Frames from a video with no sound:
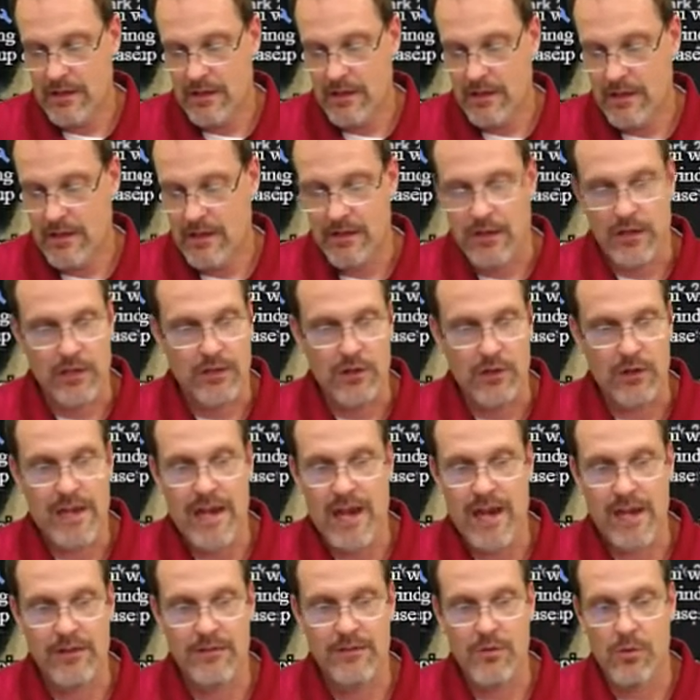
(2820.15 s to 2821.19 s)
and you
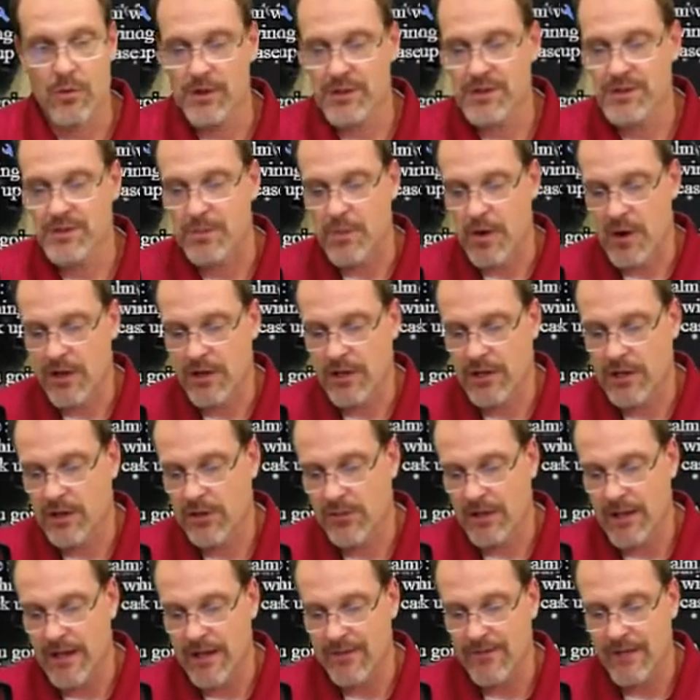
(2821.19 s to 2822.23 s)
can't afford a spark, you don't
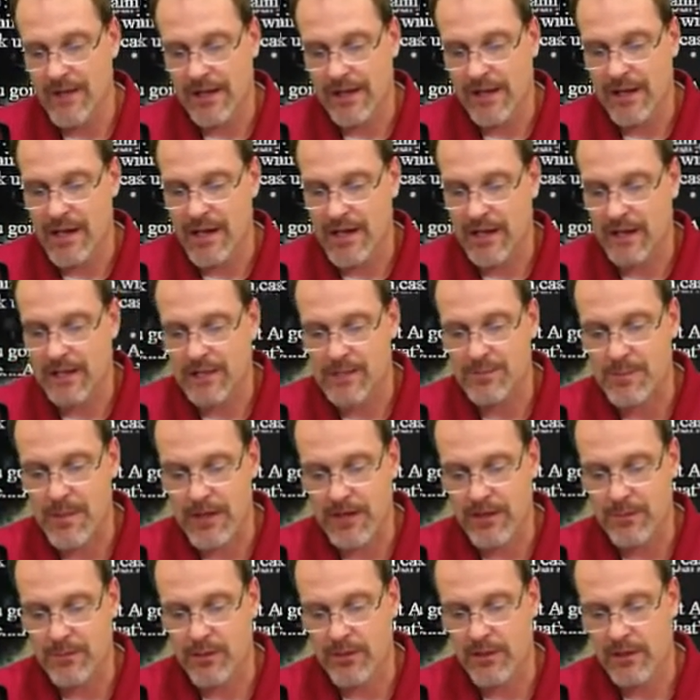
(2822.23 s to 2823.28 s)
have that kind of
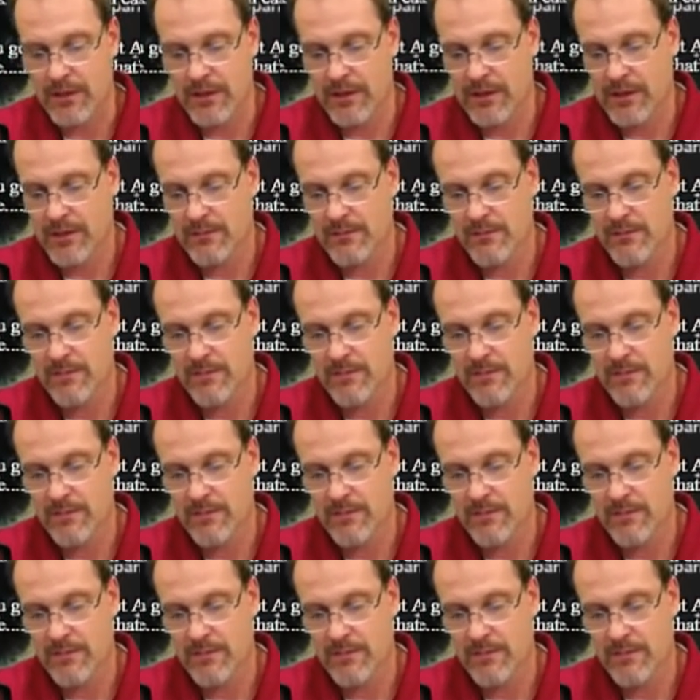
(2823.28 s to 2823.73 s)
expendable income.